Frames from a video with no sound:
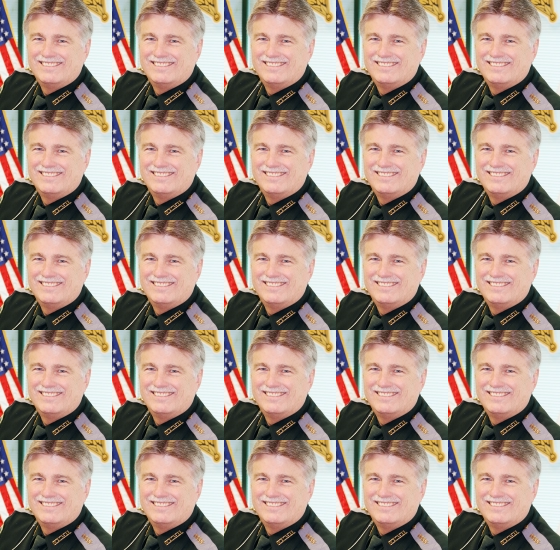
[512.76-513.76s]

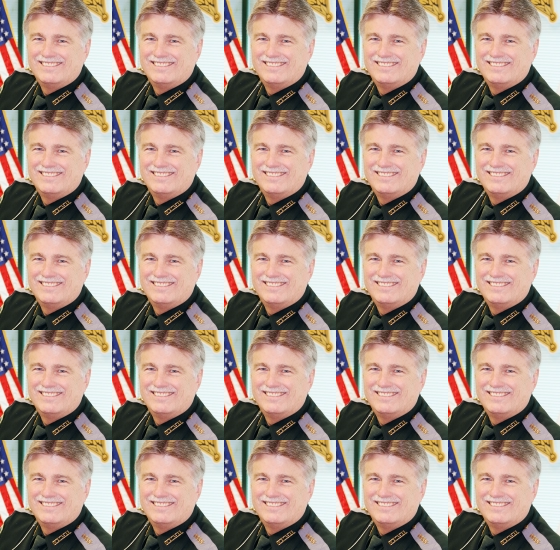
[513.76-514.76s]

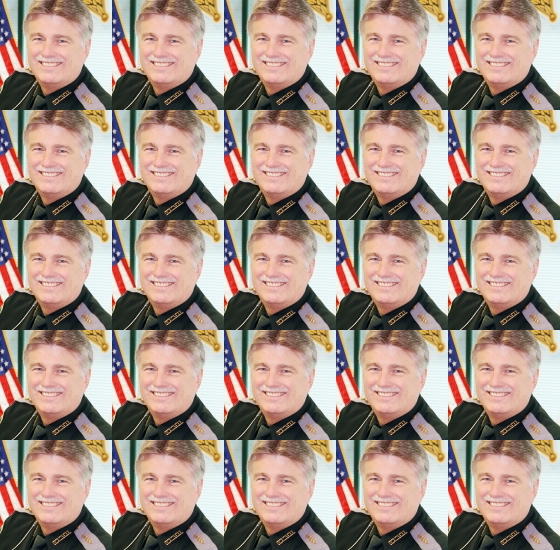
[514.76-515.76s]

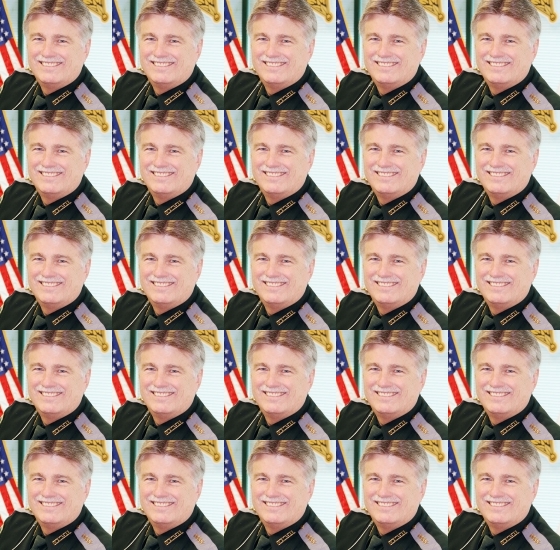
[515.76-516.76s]

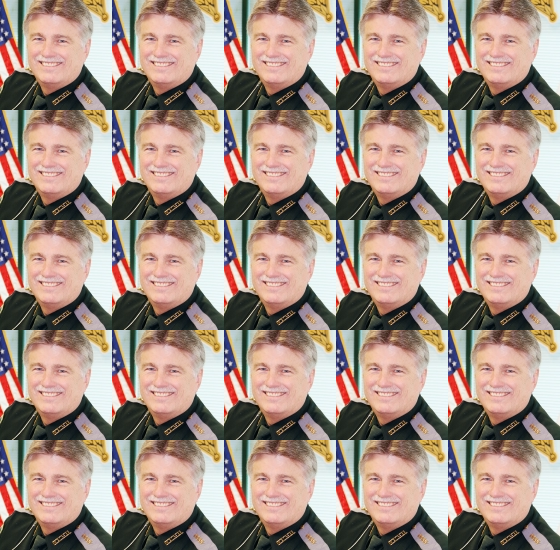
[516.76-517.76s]

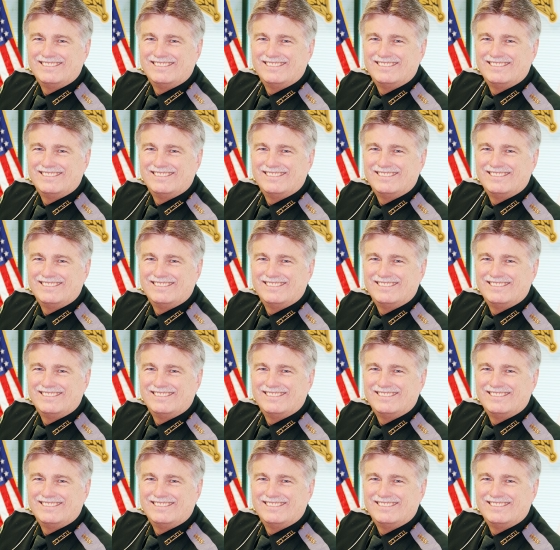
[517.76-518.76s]

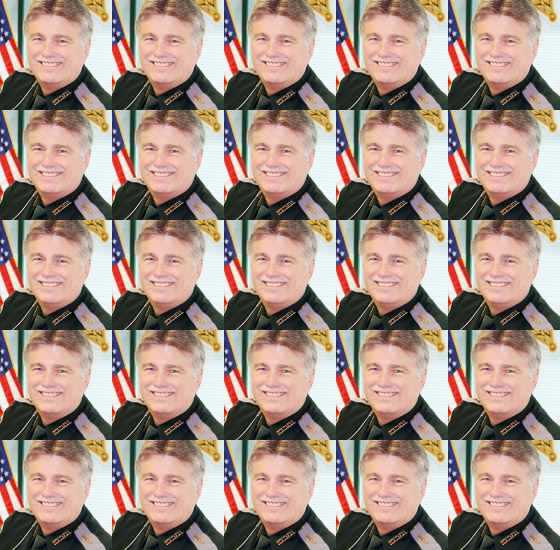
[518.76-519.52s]
[no speech]